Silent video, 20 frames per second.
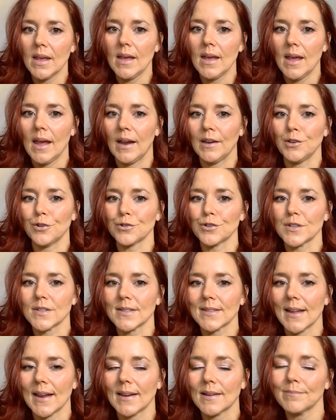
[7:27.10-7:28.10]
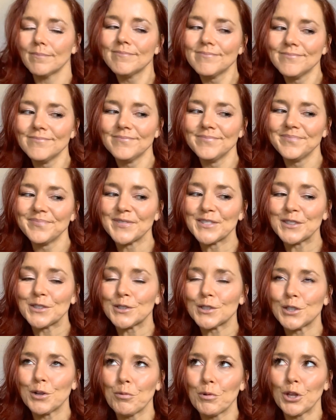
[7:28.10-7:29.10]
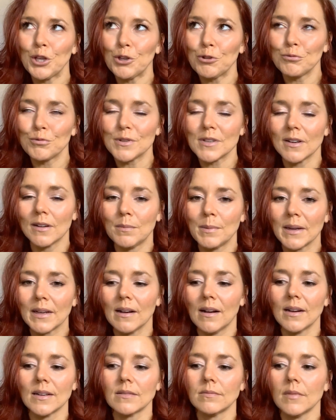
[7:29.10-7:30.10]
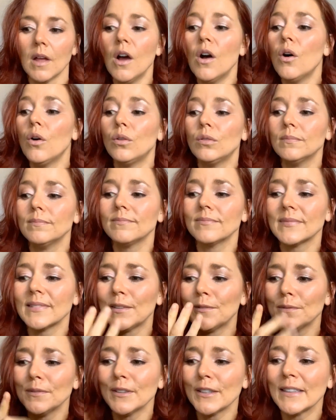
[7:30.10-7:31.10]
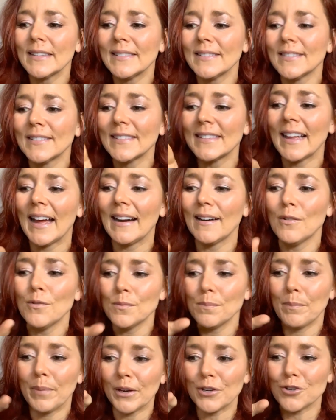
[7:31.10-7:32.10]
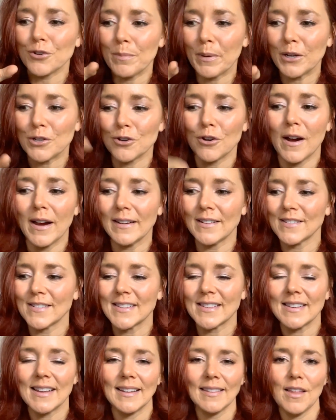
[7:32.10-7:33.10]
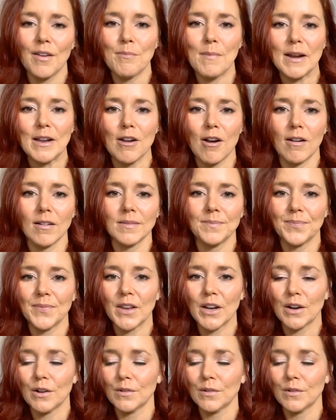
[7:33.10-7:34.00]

and you're just like, mm, so cute. Oh, my God. Oh, oh, look at look at that. Oh, picture, picture. I just, I love my dog, you know,